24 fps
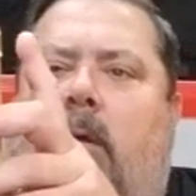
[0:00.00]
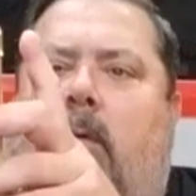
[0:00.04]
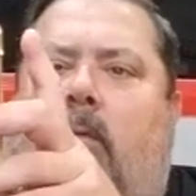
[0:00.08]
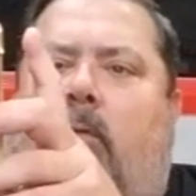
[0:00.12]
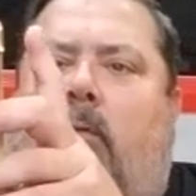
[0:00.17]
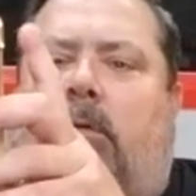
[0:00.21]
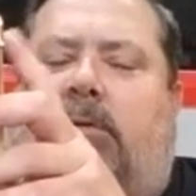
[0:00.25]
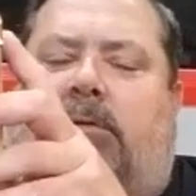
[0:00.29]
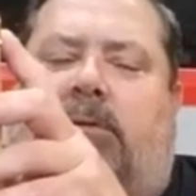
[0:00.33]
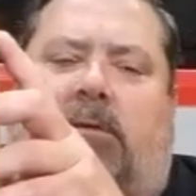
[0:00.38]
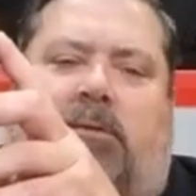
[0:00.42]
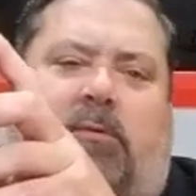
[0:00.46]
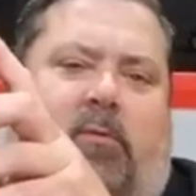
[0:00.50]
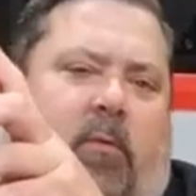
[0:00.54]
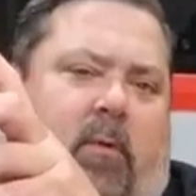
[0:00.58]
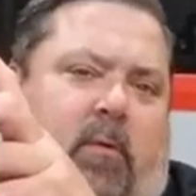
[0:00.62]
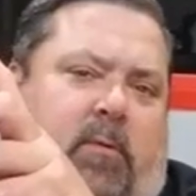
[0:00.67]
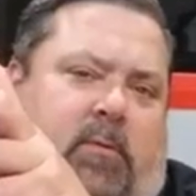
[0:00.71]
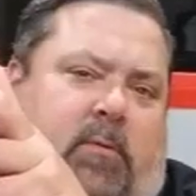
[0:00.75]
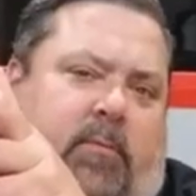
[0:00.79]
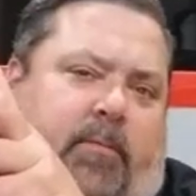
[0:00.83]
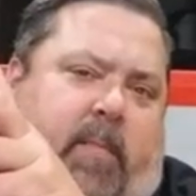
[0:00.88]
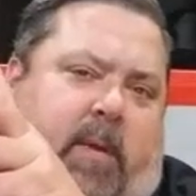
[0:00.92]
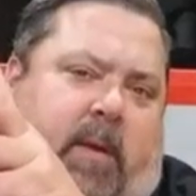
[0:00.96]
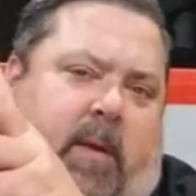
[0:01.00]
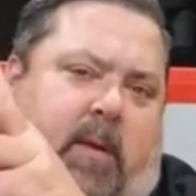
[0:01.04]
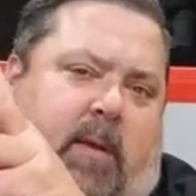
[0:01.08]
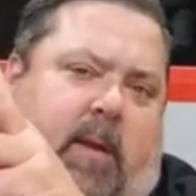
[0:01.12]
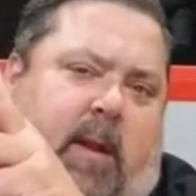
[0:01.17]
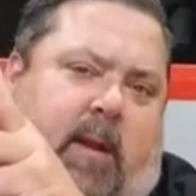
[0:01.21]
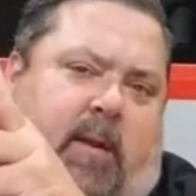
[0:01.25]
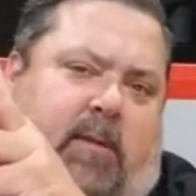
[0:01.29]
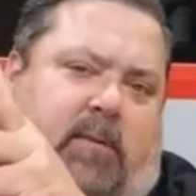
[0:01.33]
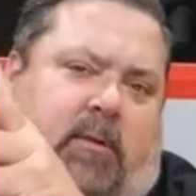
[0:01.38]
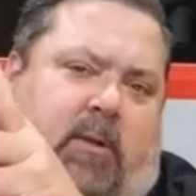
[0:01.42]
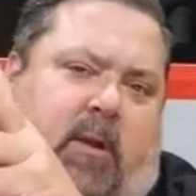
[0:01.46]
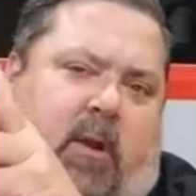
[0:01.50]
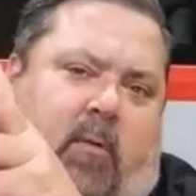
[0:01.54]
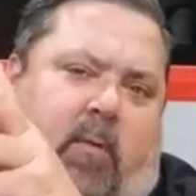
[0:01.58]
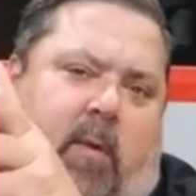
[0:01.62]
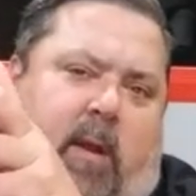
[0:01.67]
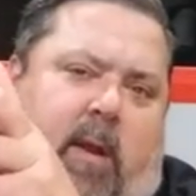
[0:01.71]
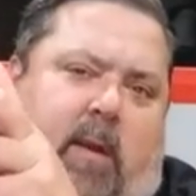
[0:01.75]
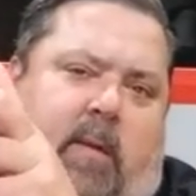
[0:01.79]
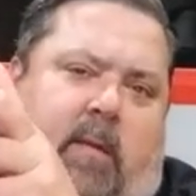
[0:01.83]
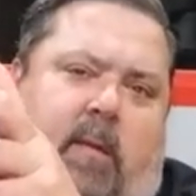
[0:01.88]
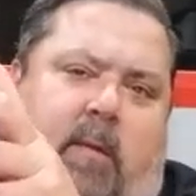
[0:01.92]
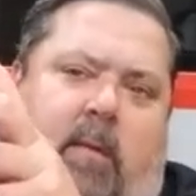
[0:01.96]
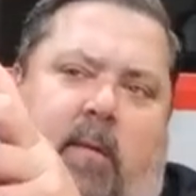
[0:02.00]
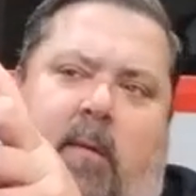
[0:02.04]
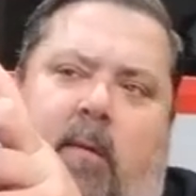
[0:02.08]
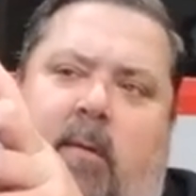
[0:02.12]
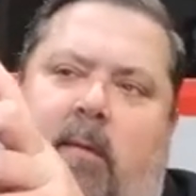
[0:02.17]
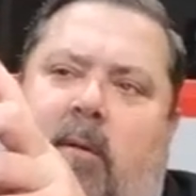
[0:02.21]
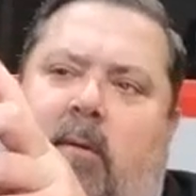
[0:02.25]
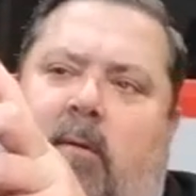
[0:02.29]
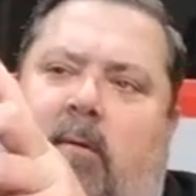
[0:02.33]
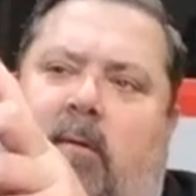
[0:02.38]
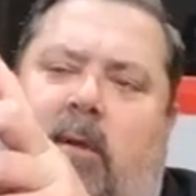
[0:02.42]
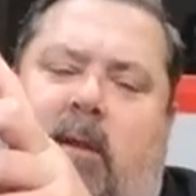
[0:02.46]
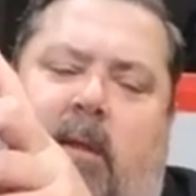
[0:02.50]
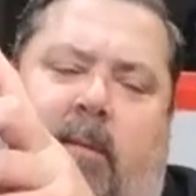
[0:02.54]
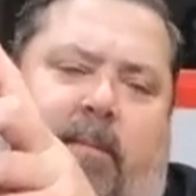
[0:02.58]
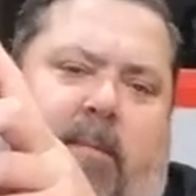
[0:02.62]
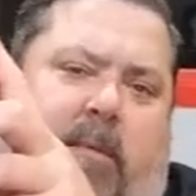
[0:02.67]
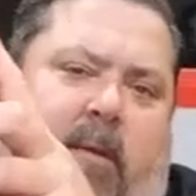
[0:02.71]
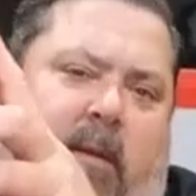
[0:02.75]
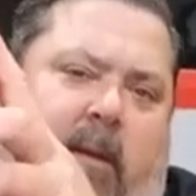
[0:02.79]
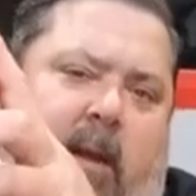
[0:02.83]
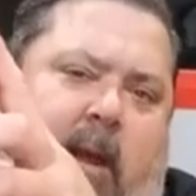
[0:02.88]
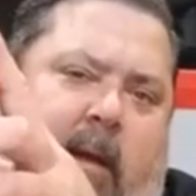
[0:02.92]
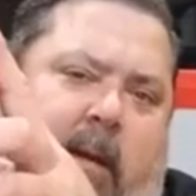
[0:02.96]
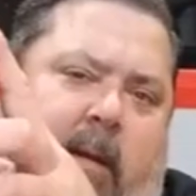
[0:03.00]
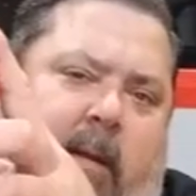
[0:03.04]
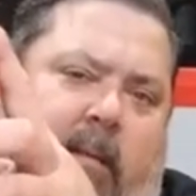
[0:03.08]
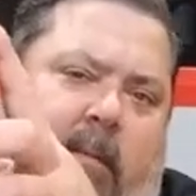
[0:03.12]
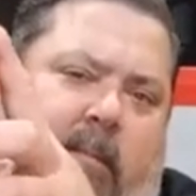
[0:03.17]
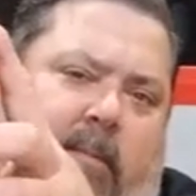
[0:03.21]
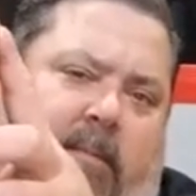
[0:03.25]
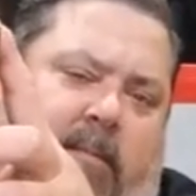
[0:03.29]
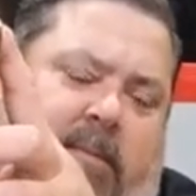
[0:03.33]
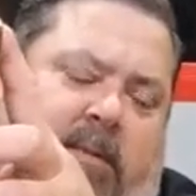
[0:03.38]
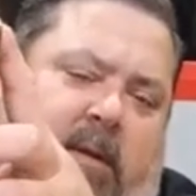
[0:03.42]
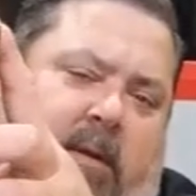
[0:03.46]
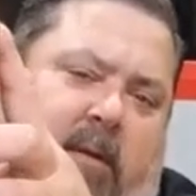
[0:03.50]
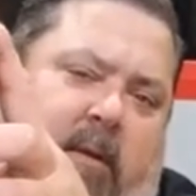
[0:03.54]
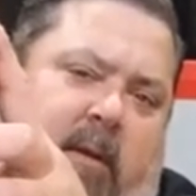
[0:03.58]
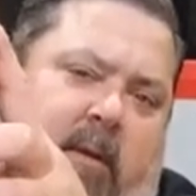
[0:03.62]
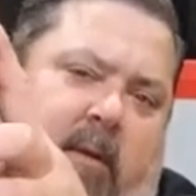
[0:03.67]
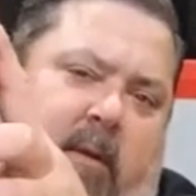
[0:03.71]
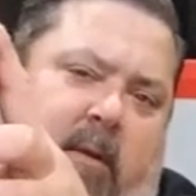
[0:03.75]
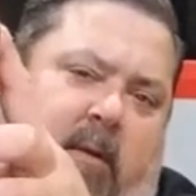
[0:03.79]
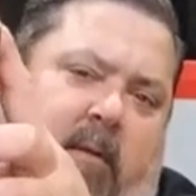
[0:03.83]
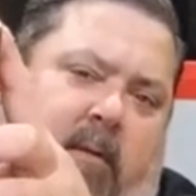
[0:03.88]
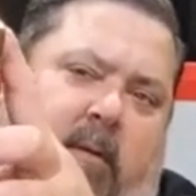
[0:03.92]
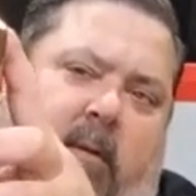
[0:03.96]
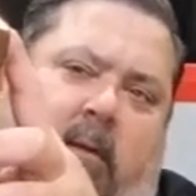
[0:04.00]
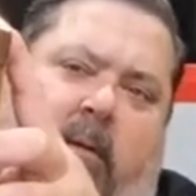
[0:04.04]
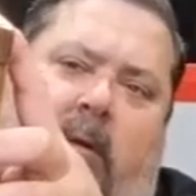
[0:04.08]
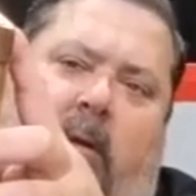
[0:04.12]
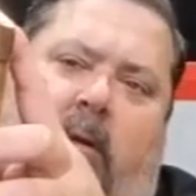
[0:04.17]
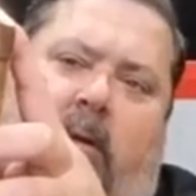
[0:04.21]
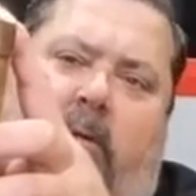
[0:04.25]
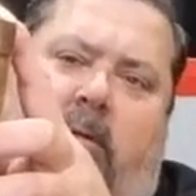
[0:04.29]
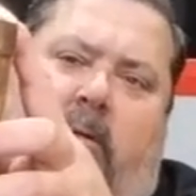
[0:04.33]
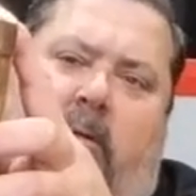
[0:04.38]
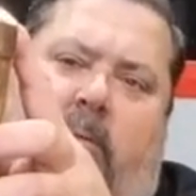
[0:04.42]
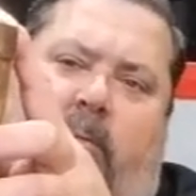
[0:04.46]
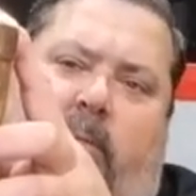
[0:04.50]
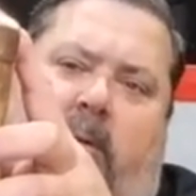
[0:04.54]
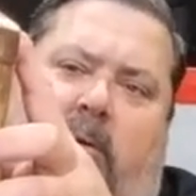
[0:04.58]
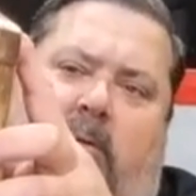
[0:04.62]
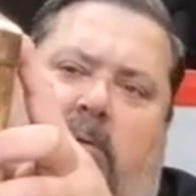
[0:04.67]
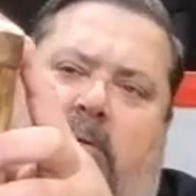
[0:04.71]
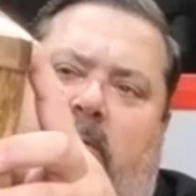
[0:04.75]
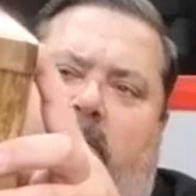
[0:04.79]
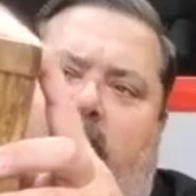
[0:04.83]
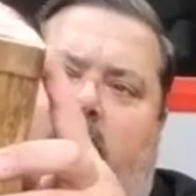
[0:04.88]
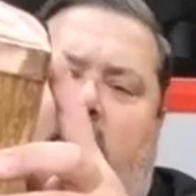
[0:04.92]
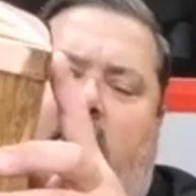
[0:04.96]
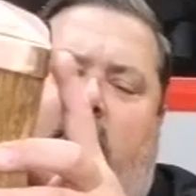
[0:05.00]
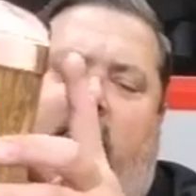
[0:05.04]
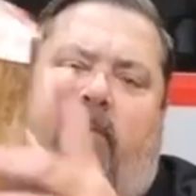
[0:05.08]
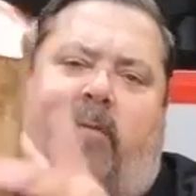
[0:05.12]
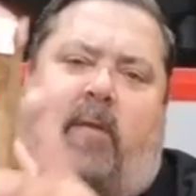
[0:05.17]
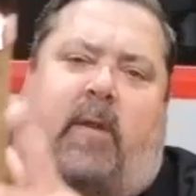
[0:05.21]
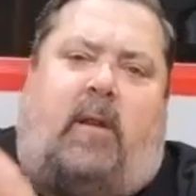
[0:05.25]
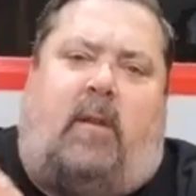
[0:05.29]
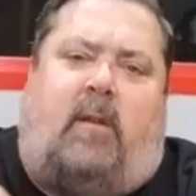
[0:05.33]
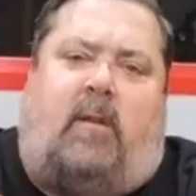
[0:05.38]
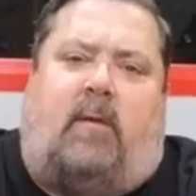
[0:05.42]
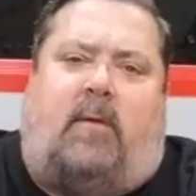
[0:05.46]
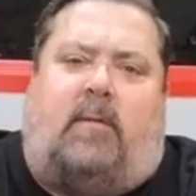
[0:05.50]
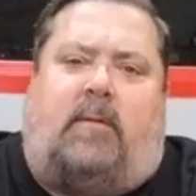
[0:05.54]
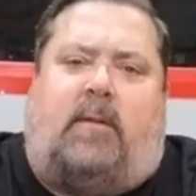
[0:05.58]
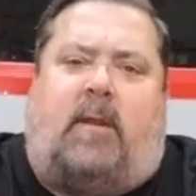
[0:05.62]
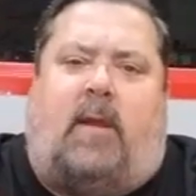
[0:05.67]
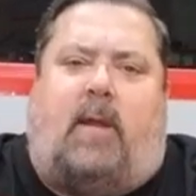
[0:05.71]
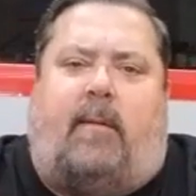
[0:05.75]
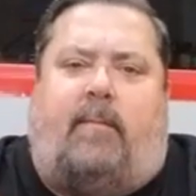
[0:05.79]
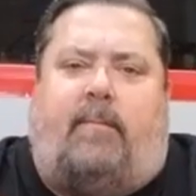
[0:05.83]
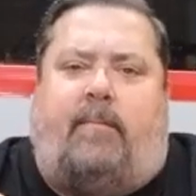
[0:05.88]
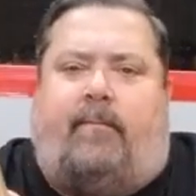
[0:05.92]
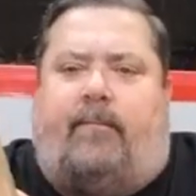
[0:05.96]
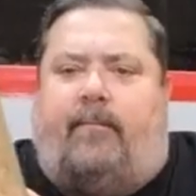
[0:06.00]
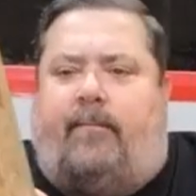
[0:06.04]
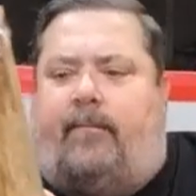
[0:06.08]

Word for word: Once those rosebud nails go in, they'll keep the cap secured to the post for a very long time.